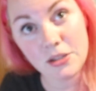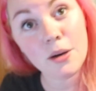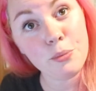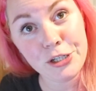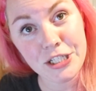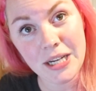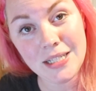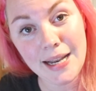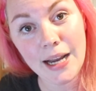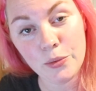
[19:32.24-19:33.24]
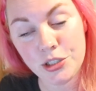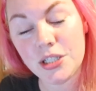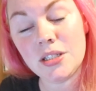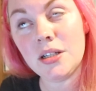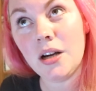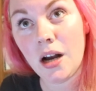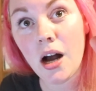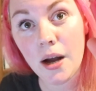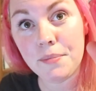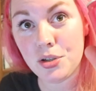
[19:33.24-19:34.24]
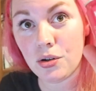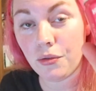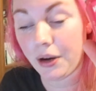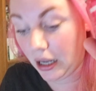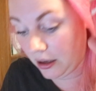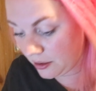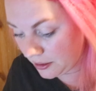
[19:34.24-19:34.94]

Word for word: that appreciates languages. I'm sorry.